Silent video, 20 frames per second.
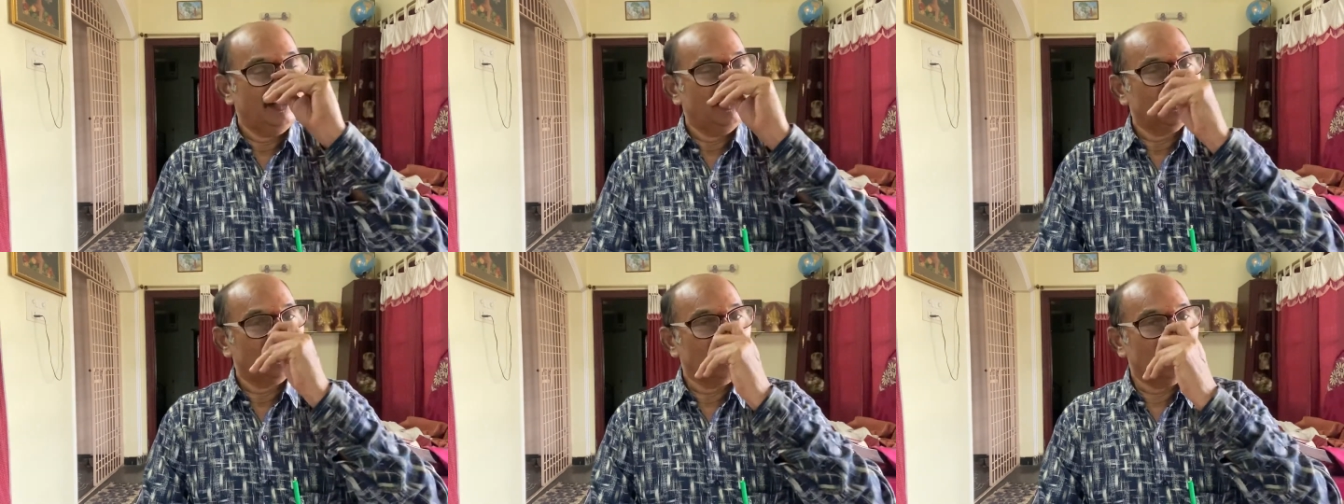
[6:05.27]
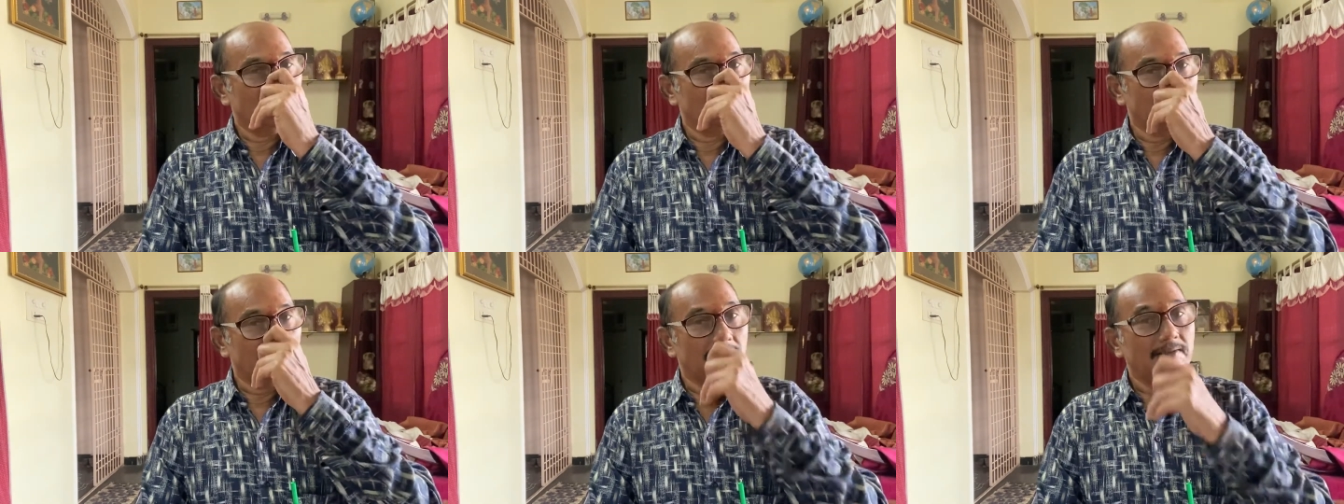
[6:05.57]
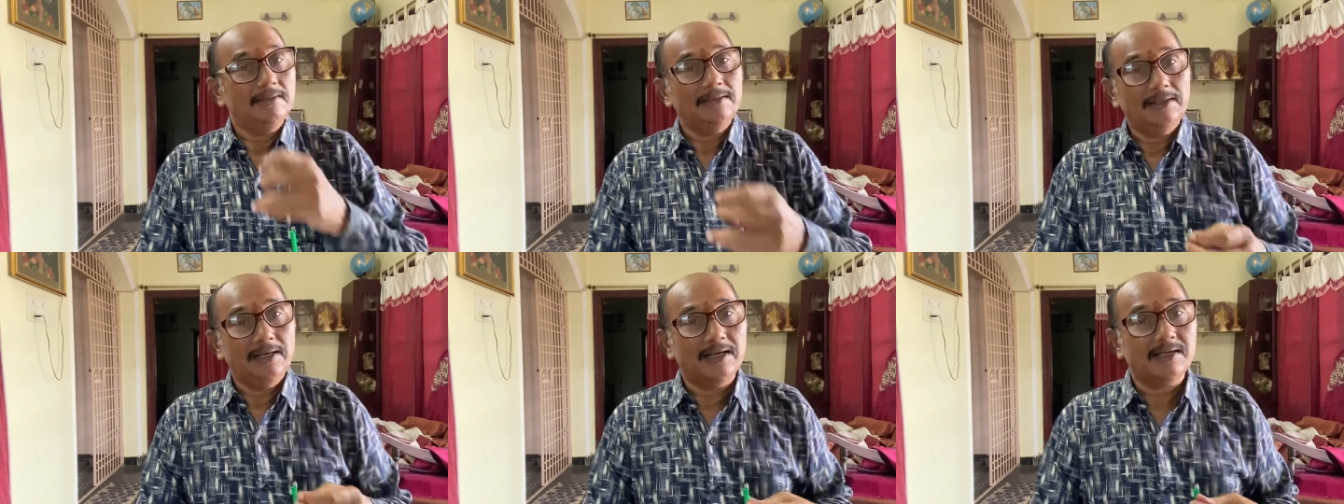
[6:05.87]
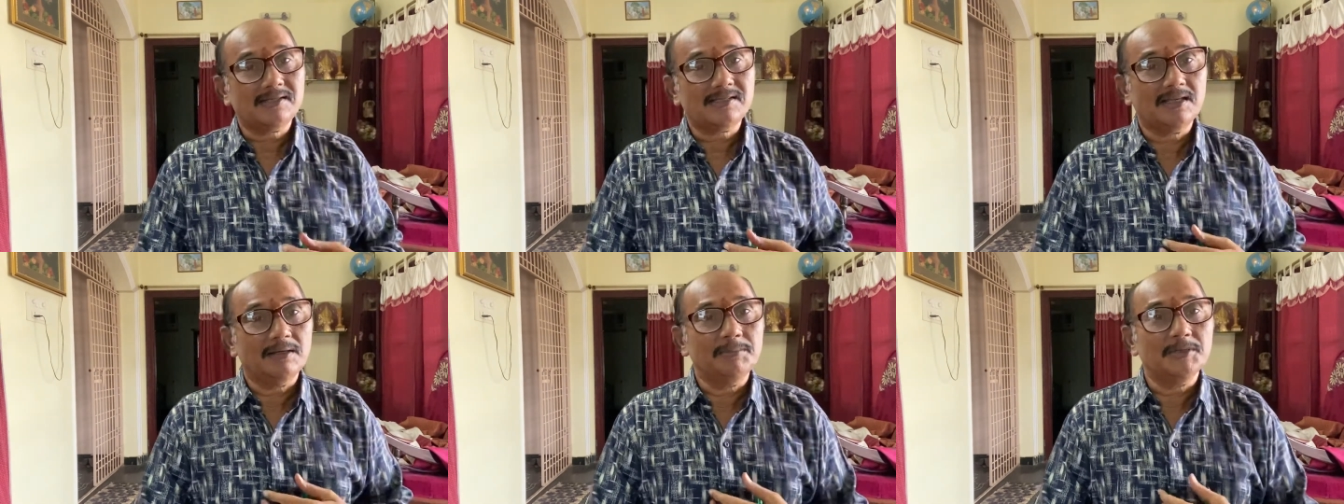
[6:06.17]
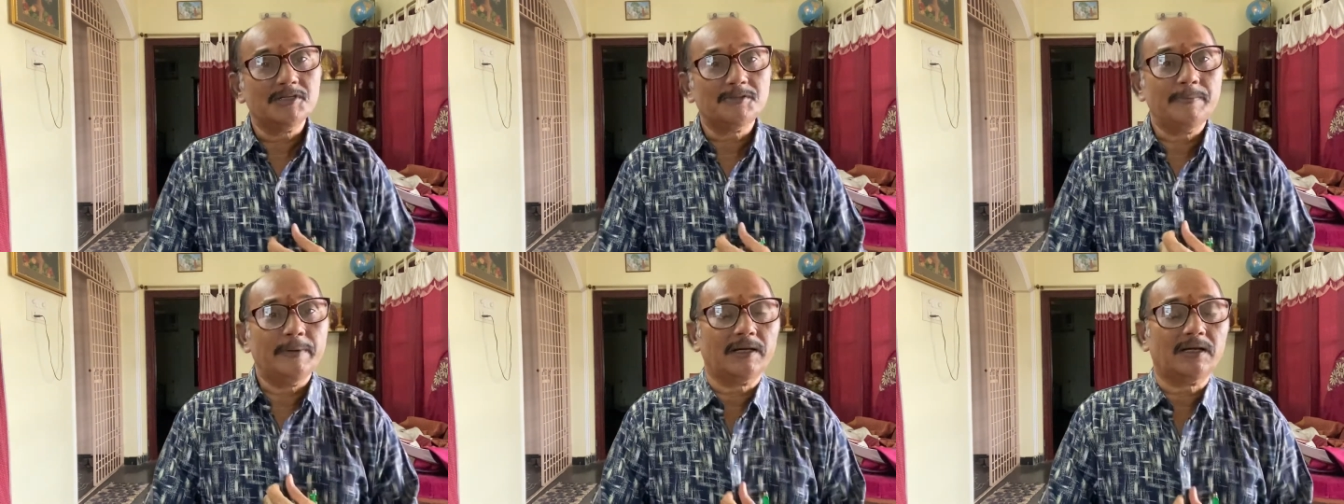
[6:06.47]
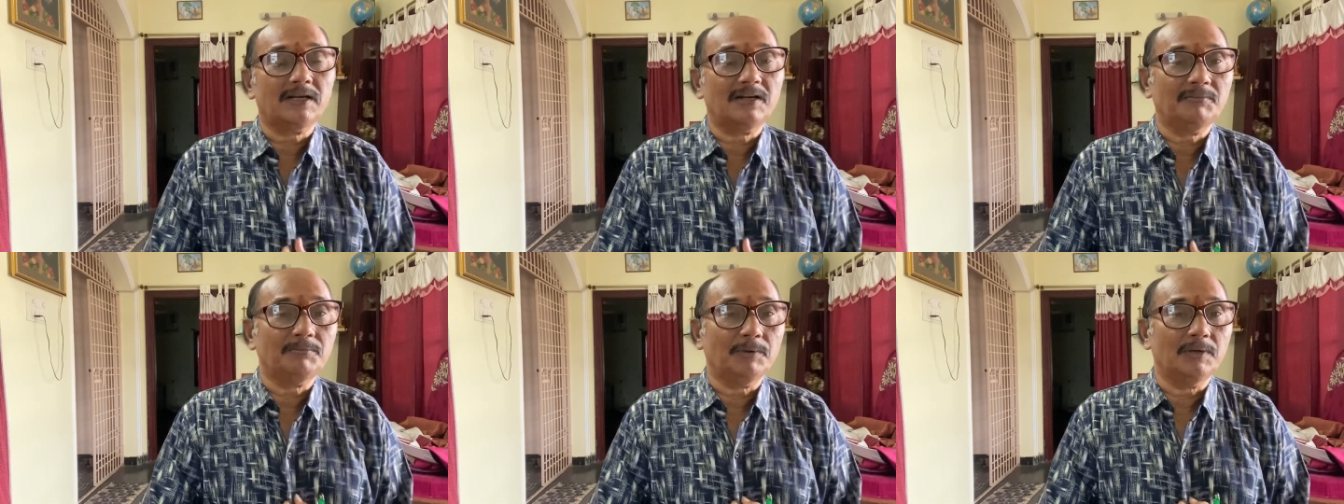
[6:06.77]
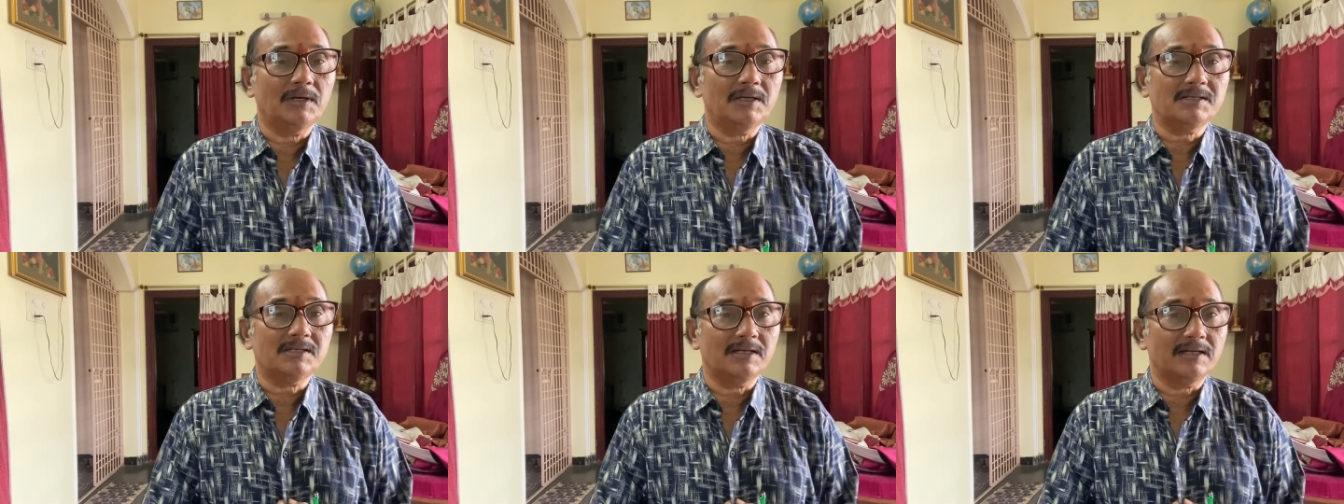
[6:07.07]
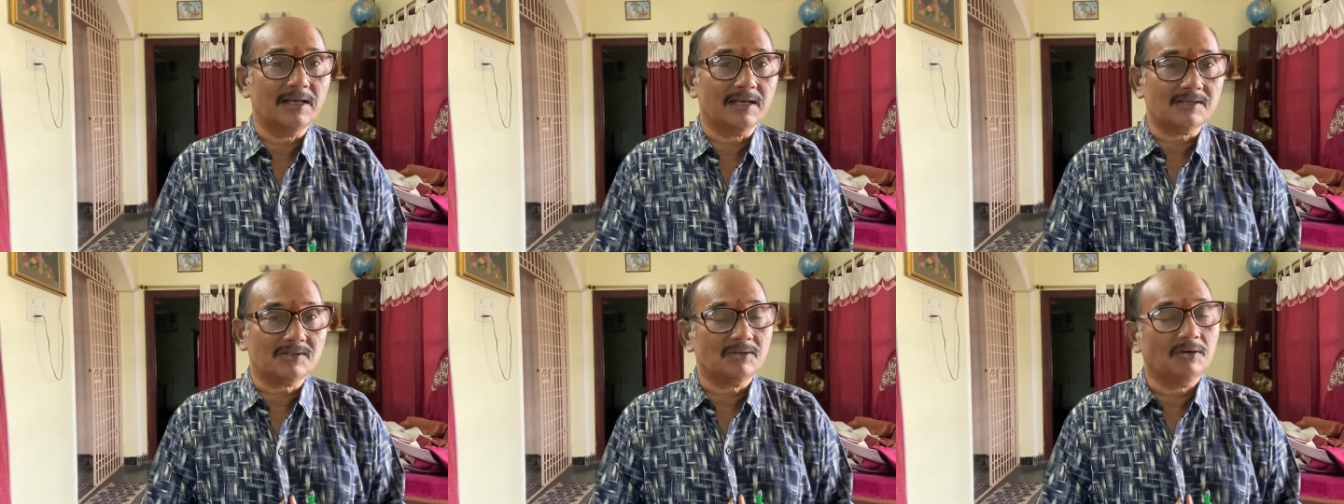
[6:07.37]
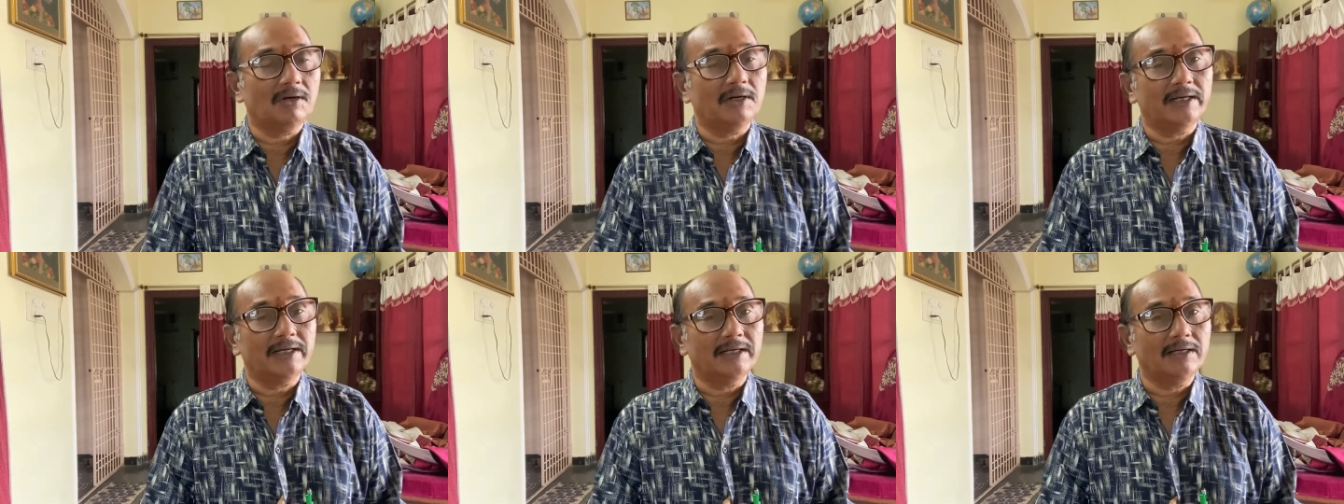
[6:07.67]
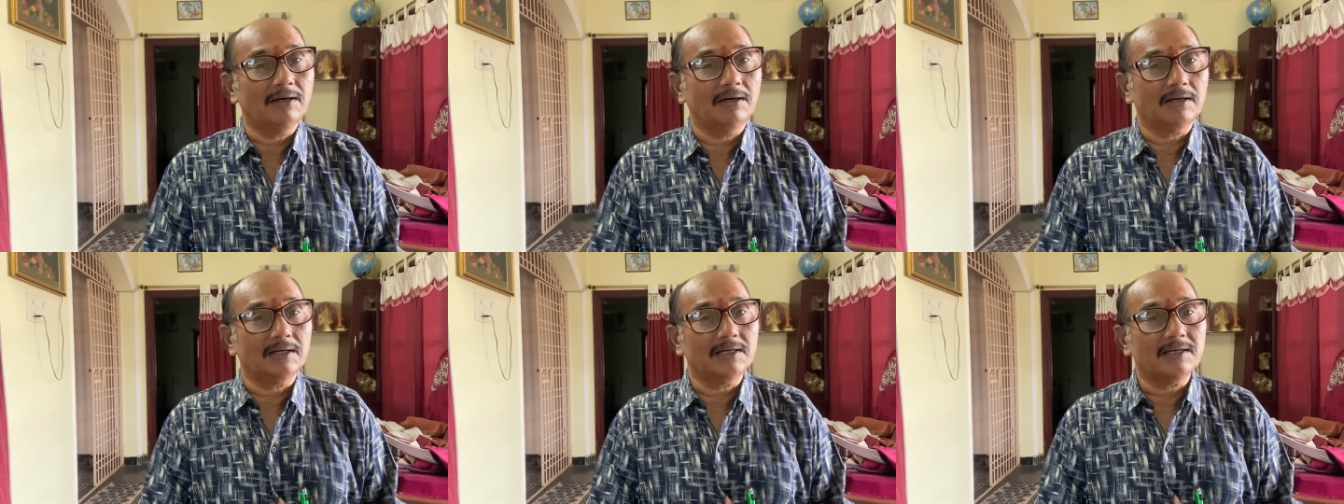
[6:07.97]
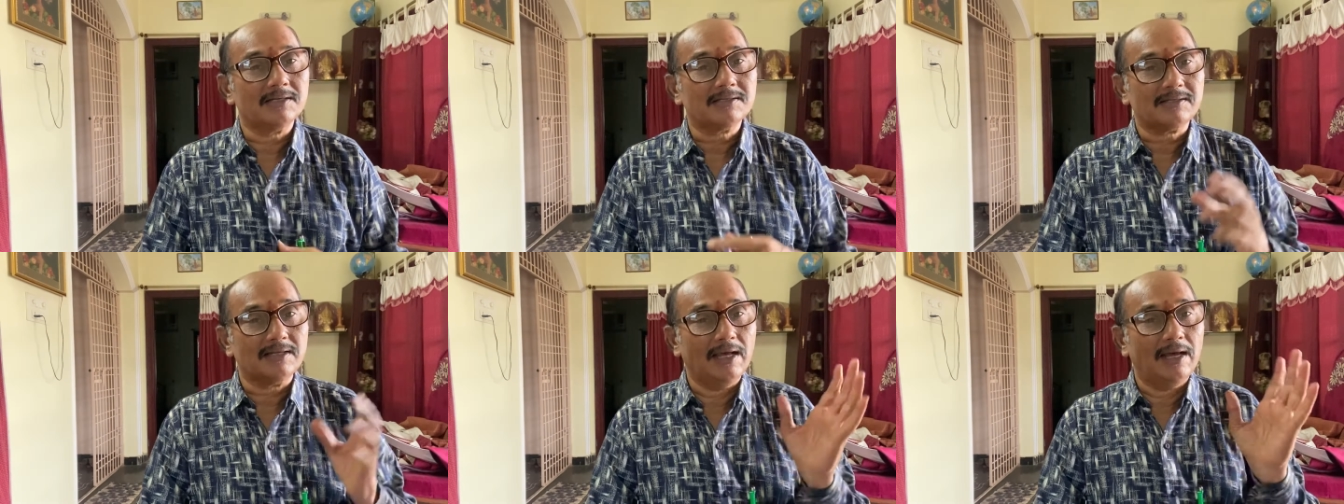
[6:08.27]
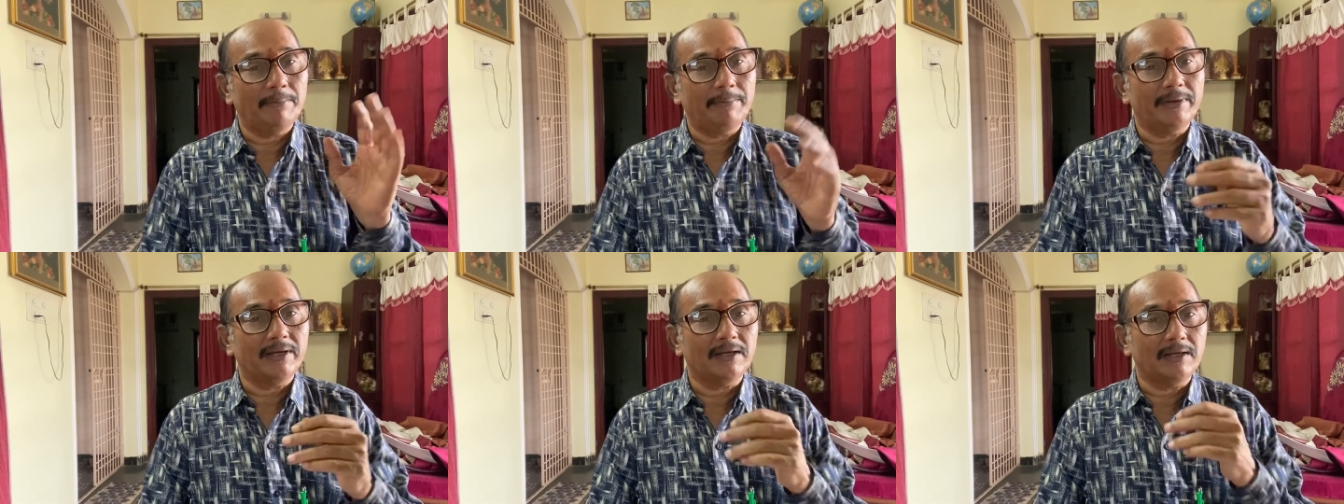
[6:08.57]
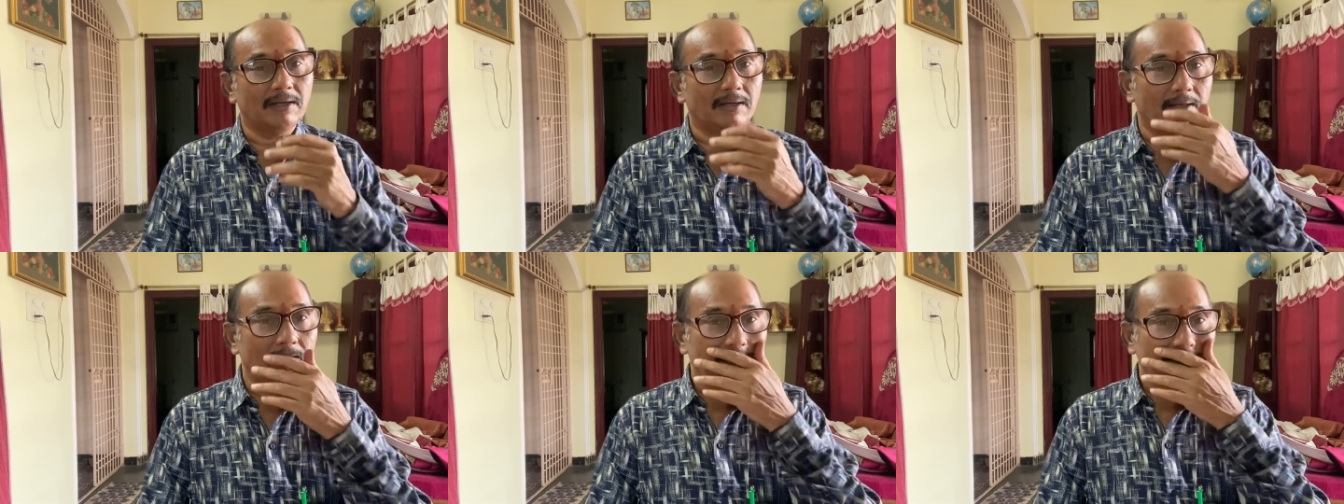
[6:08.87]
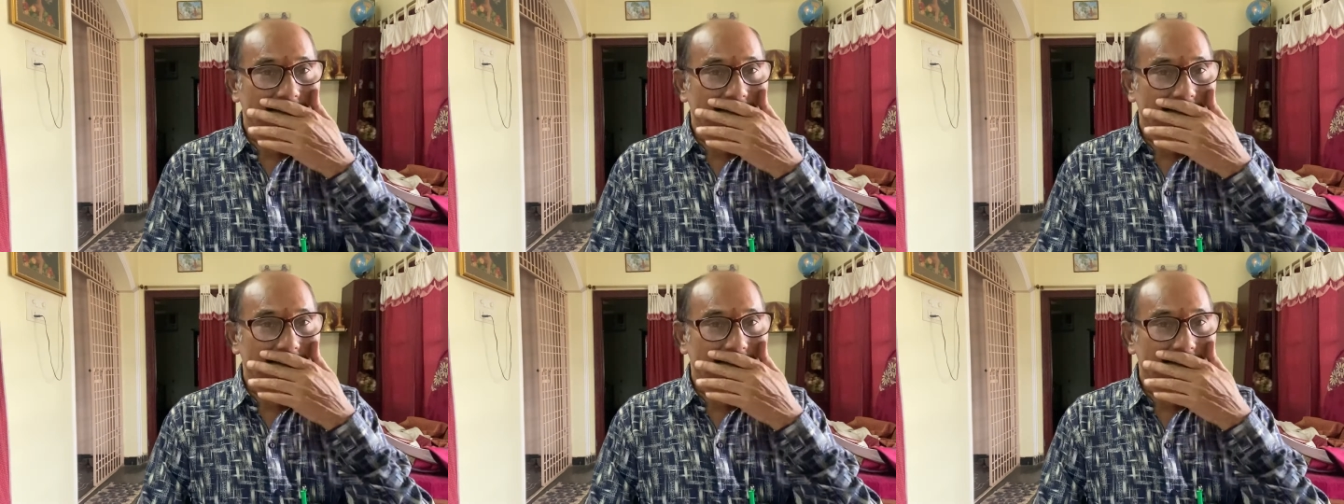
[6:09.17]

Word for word: the sub-inspector of police in assaulting or in slapping uh,